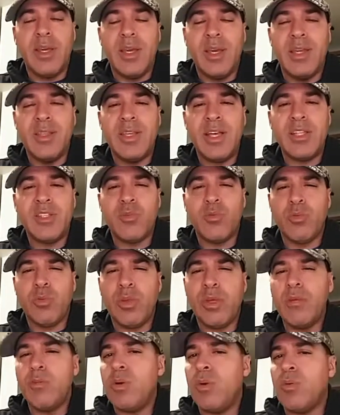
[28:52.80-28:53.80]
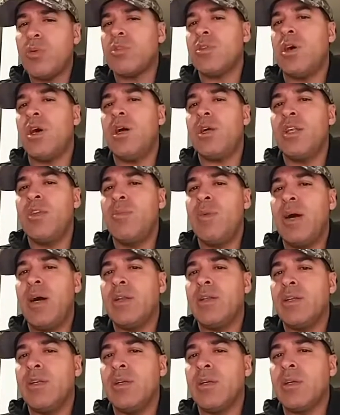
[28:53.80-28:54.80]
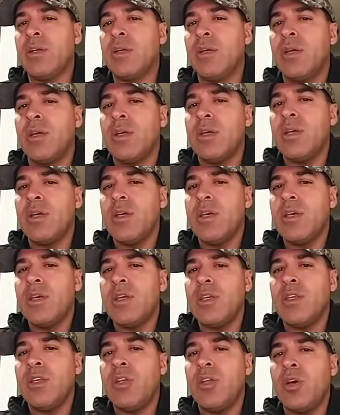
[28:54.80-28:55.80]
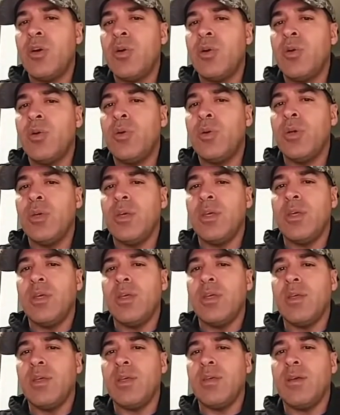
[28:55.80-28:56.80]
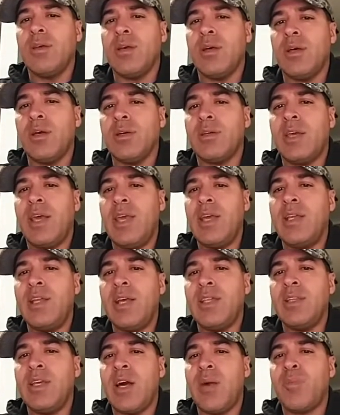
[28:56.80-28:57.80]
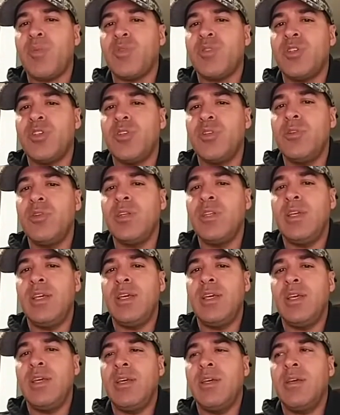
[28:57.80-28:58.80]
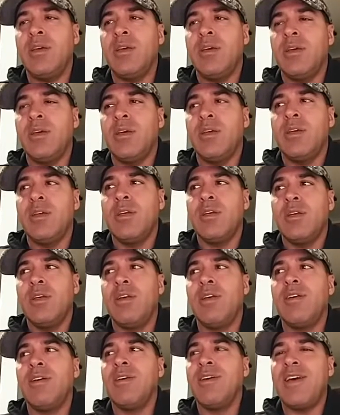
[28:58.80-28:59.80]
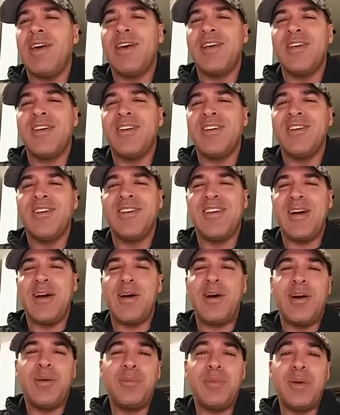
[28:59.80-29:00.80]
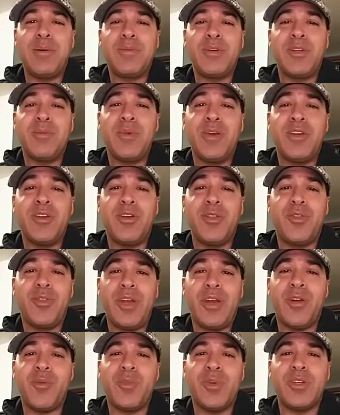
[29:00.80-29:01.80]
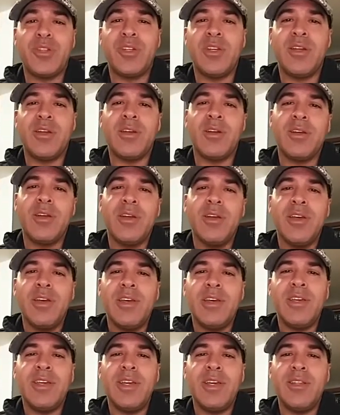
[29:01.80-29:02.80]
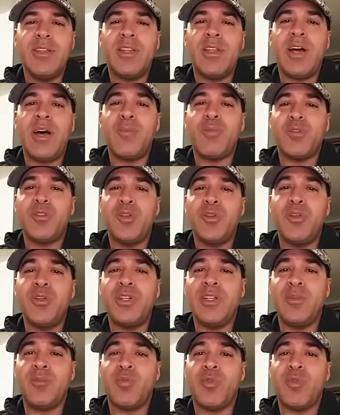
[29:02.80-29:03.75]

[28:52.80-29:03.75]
And that's really what we're talking about here. Cain had the opportunity. I'm going to be a good therapist here. He had the opportunity to